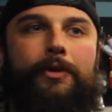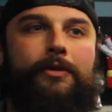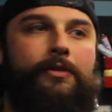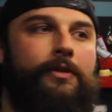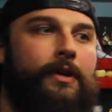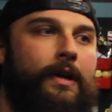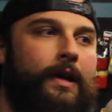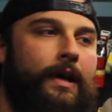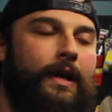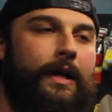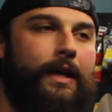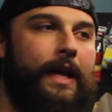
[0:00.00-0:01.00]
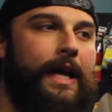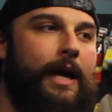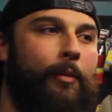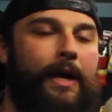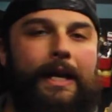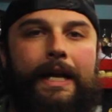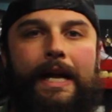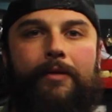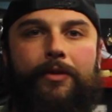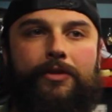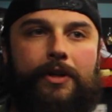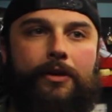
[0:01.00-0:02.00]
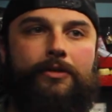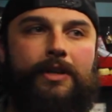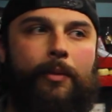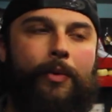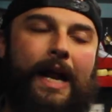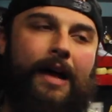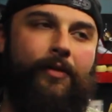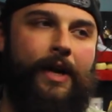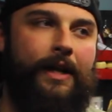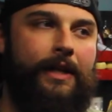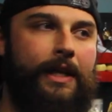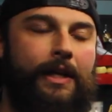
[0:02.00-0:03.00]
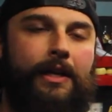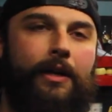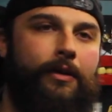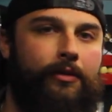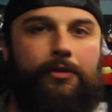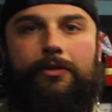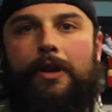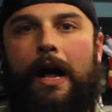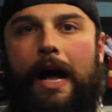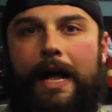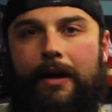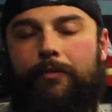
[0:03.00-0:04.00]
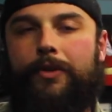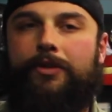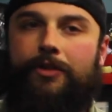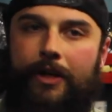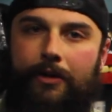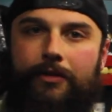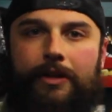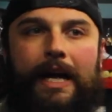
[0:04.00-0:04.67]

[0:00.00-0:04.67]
It's, hey, I might not have the skill set, but I have an idea, and I have the skills.